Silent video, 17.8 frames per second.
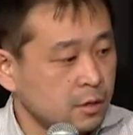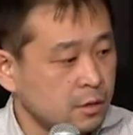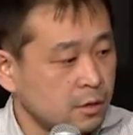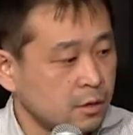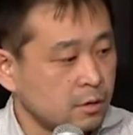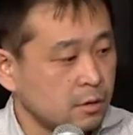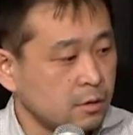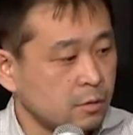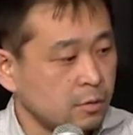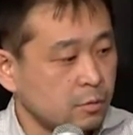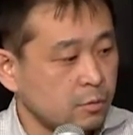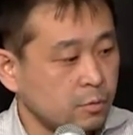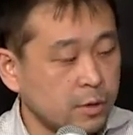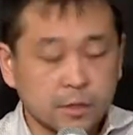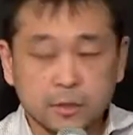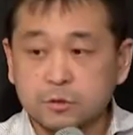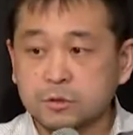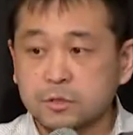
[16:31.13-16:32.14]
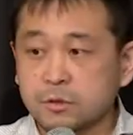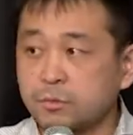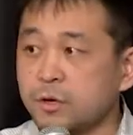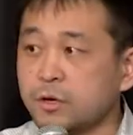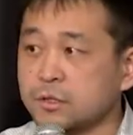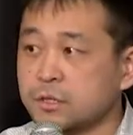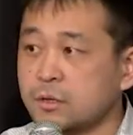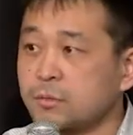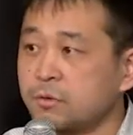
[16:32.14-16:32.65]
willing to
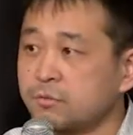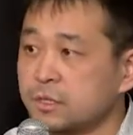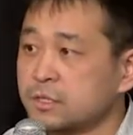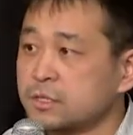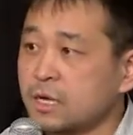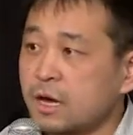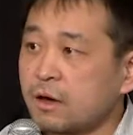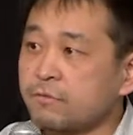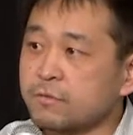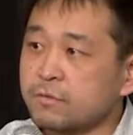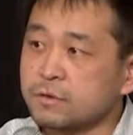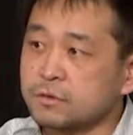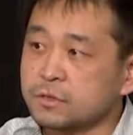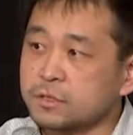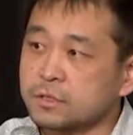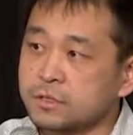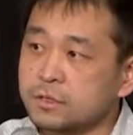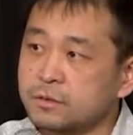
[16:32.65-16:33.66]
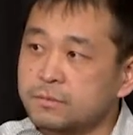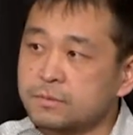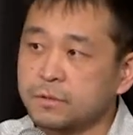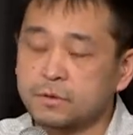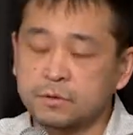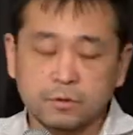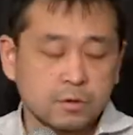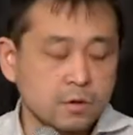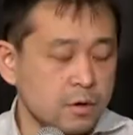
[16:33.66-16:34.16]
support some of these efforts.
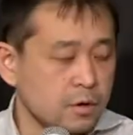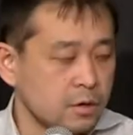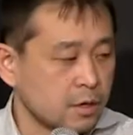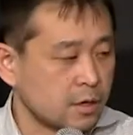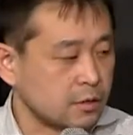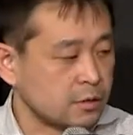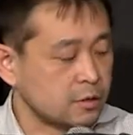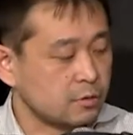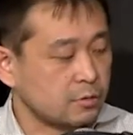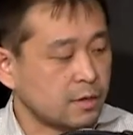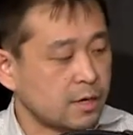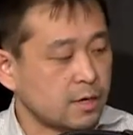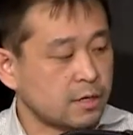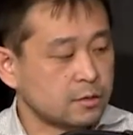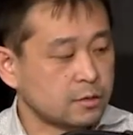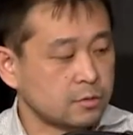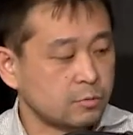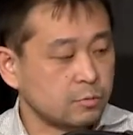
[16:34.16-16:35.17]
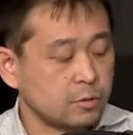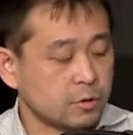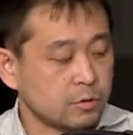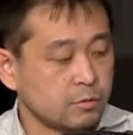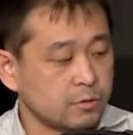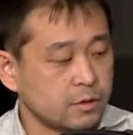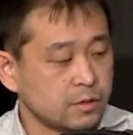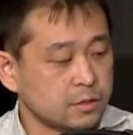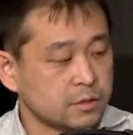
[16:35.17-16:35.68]
Continue let us working
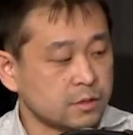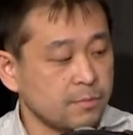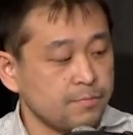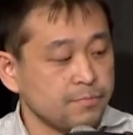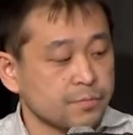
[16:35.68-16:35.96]
on this.